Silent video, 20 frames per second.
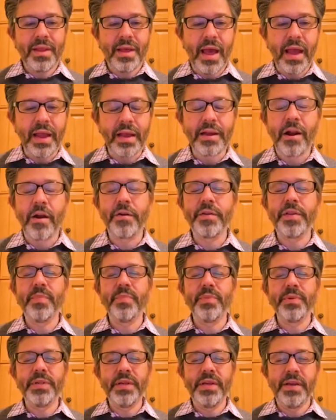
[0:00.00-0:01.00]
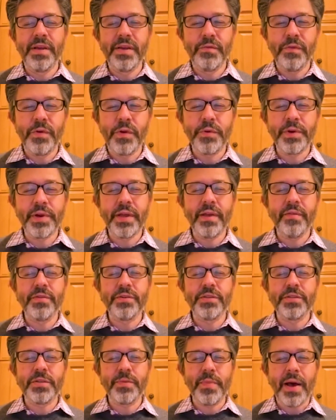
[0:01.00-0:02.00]
I can hardly believe we were given
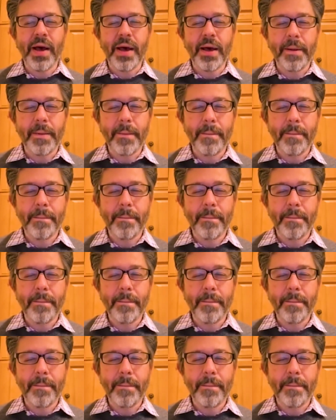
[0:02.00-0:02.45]
Shabbat.